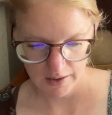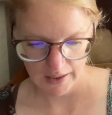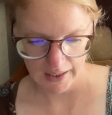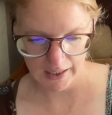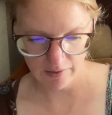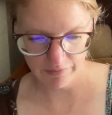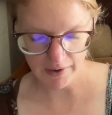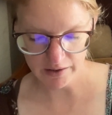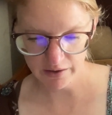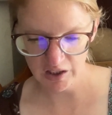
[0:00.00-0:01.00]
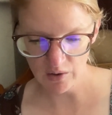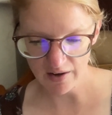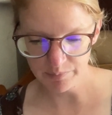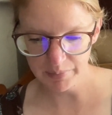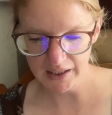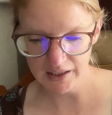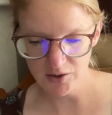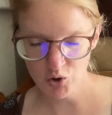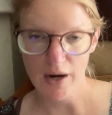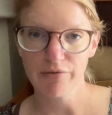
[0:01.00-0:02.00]
And finally you have Bee
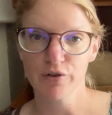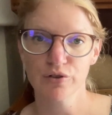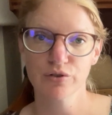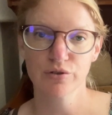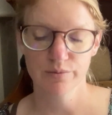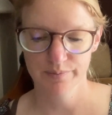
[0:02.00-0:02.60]
Trifles.